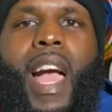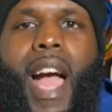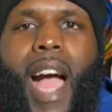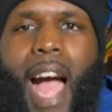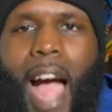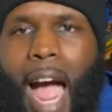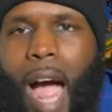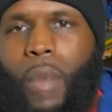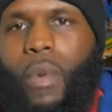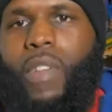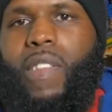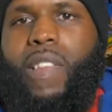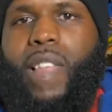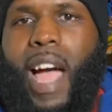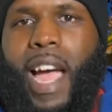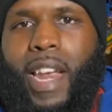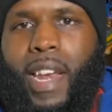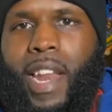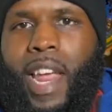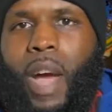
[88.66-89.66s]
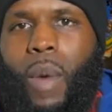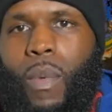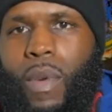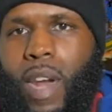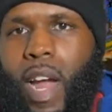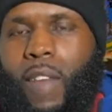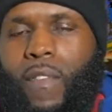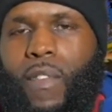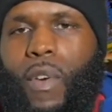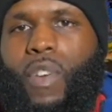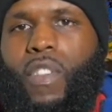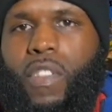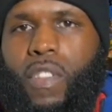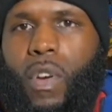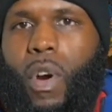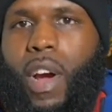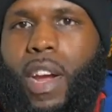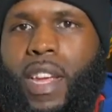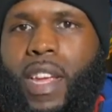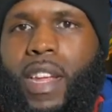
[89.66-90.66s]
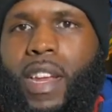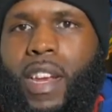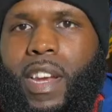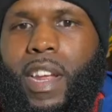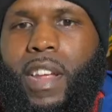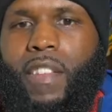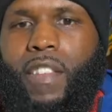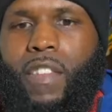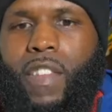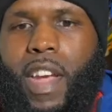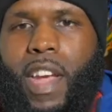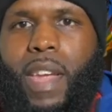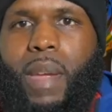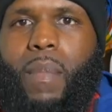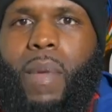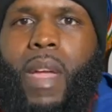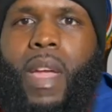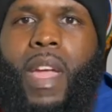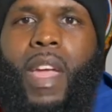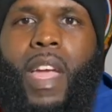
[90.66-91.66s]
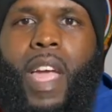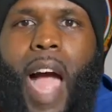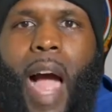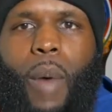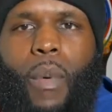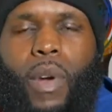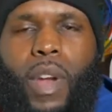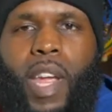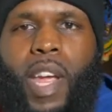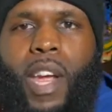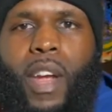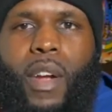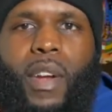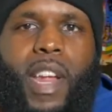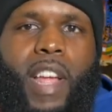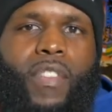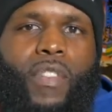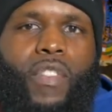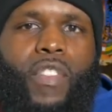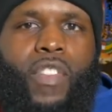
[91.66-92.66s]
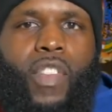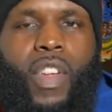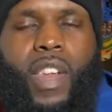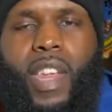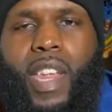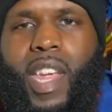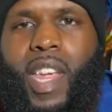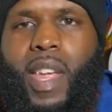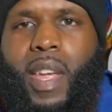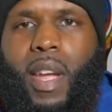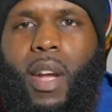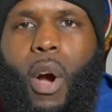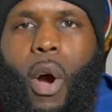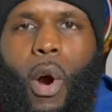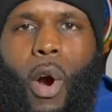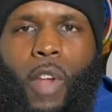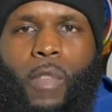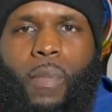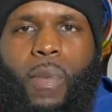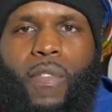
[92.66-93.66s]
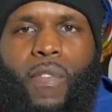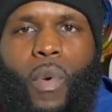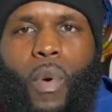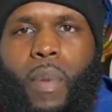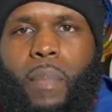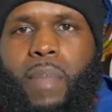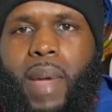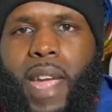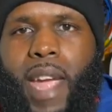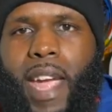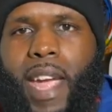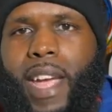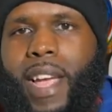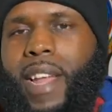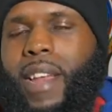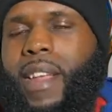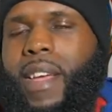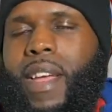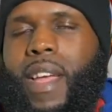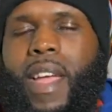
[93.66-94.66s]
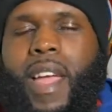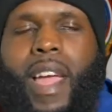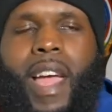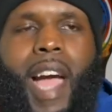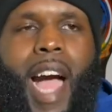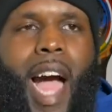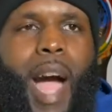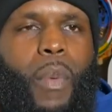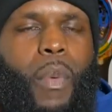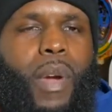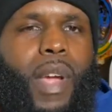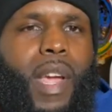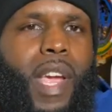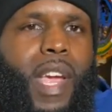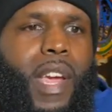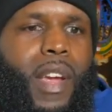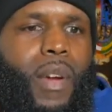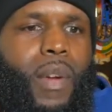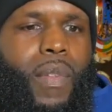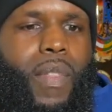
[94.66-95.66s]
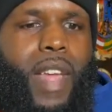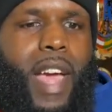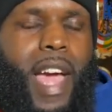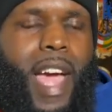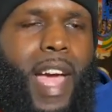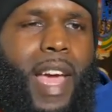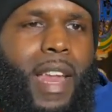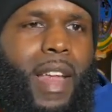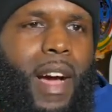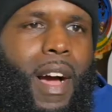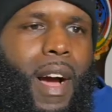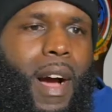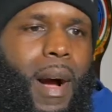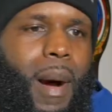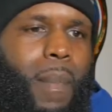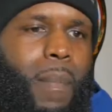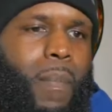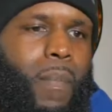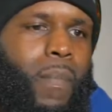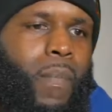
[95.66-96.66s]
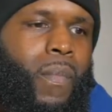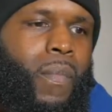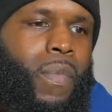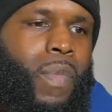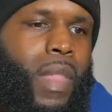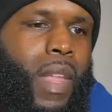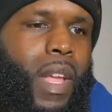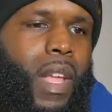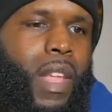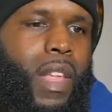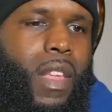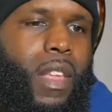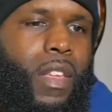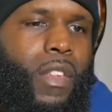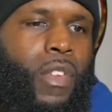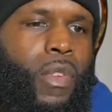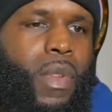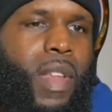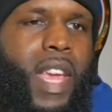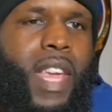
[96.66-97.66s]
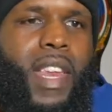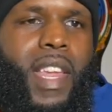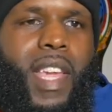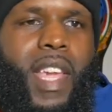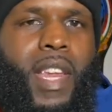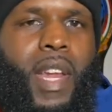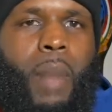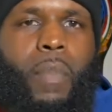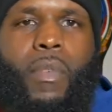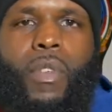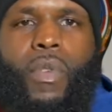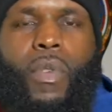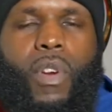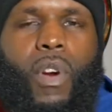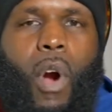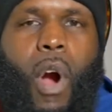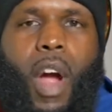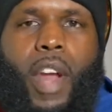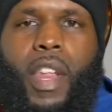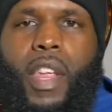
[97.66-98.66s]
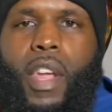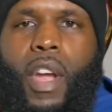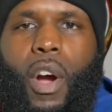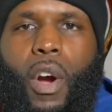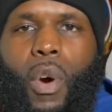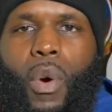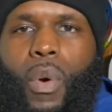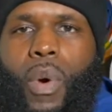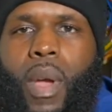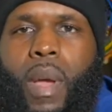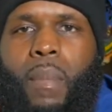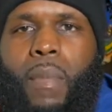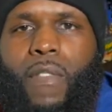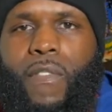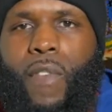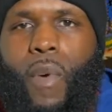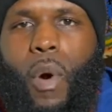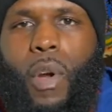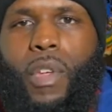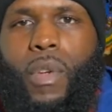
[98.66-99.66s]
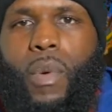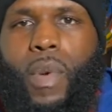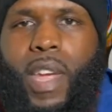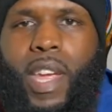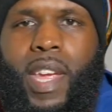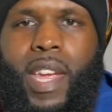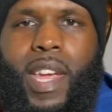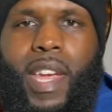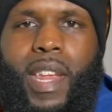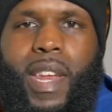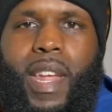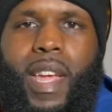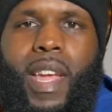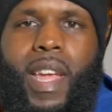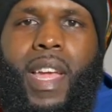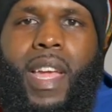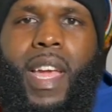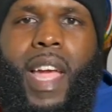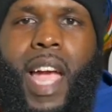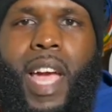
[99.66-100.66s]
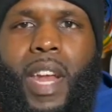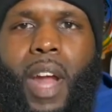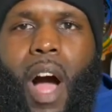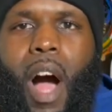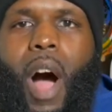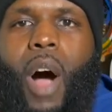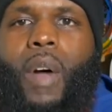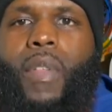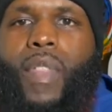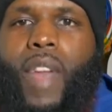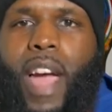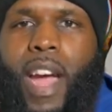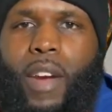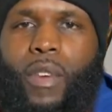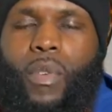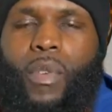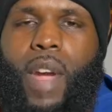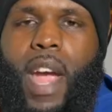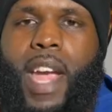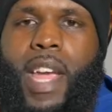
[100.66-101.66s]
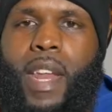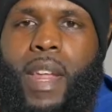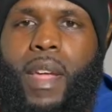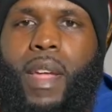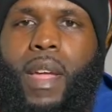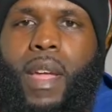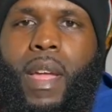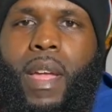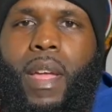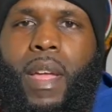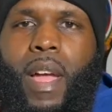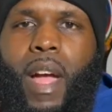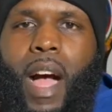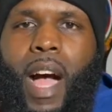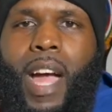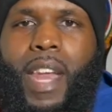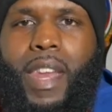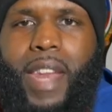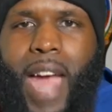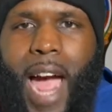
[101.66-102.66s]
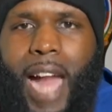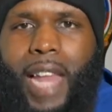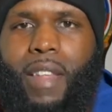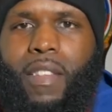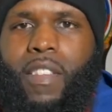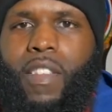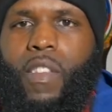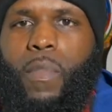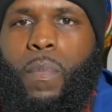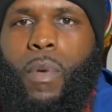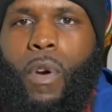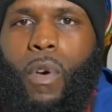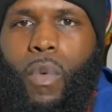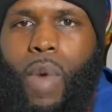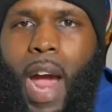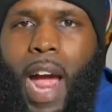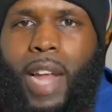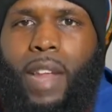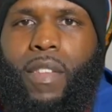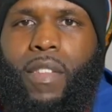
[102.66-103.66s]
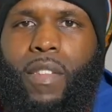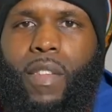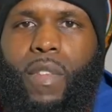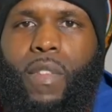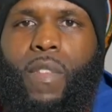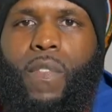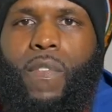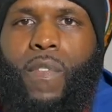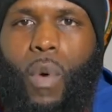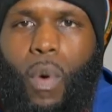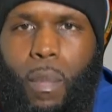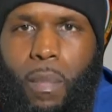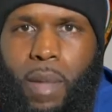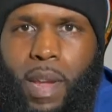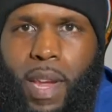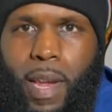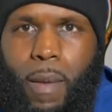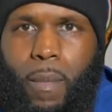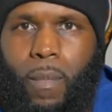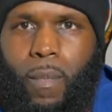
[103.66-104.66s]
I was like that when I first started getting in shape. I would hear that you shouldn't eat carbs before bed. I would hear that you need to get up and do cardio before you eat. And all that created analysis paralysis for me.